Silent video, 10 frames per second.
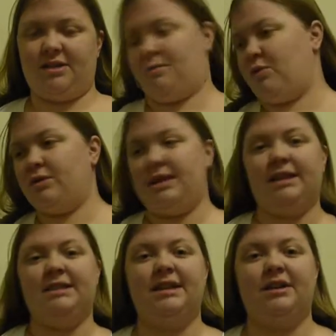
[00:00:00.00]
the protein
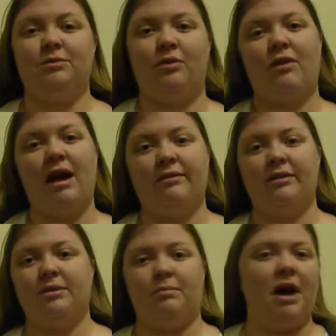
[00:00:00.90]
can start to unravel,
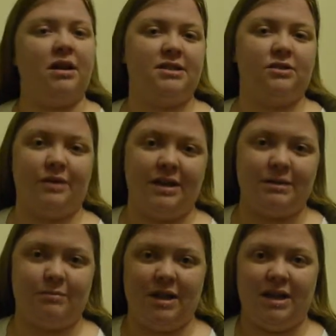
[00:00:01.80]
the bonds don't need to
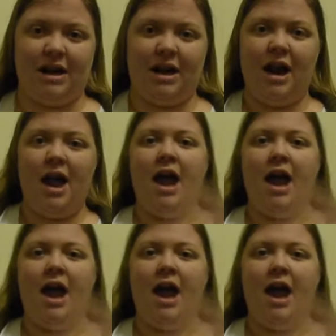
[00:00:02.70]
be there,